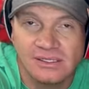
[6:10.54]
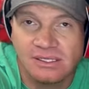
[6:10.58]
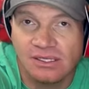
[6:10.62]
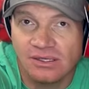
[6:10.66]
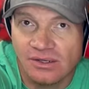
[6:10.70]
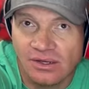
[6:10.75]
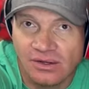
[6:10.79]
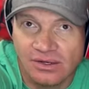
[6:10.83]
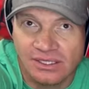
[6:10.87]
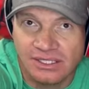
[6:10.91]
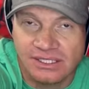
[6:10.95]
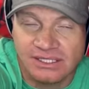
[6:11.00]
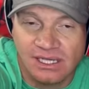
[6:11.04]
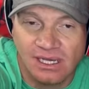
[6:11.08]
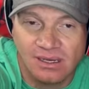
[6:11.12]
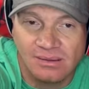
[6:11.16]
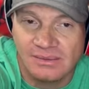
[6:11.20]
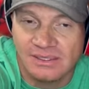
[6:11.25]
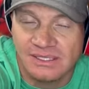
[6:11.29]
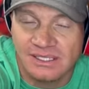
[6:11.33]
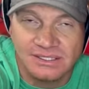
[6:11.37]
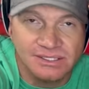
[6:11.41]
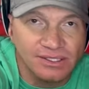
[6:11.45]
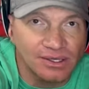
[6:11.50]
you can go to the
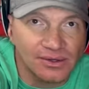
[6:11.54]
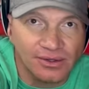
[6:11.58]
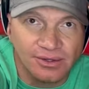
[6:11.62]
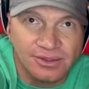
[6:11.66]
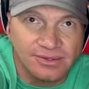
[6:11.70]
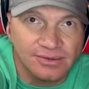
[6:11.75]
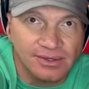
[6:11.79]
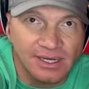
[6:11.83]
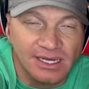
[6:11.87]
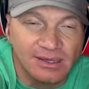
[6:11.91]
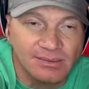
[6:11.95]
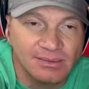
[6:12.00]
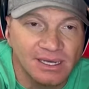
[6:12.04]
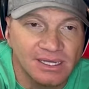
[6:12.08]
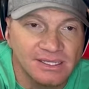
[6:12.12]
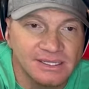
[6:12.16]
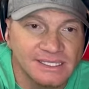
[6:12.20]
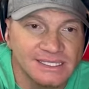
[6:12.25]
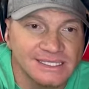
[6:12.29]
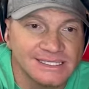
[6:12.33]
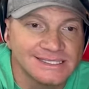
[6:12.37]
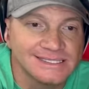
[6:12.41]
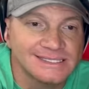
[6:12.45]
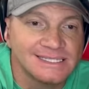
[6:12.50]
Samba. There's a whole thread about
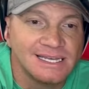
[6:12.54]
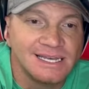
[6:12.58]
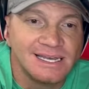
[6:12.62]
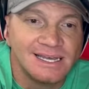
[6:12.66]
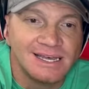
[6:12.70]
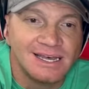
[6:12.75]
this,